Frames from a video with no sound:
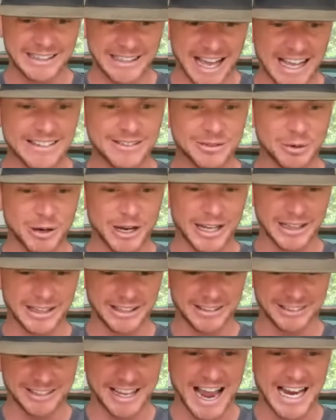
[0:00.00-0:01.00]
That's what
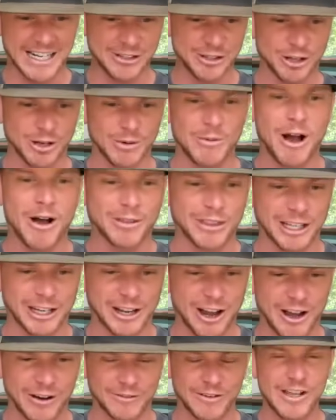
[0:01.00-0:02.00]
this guy told him off the
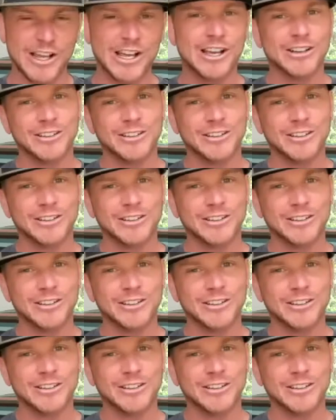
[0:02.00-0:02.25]
cuff.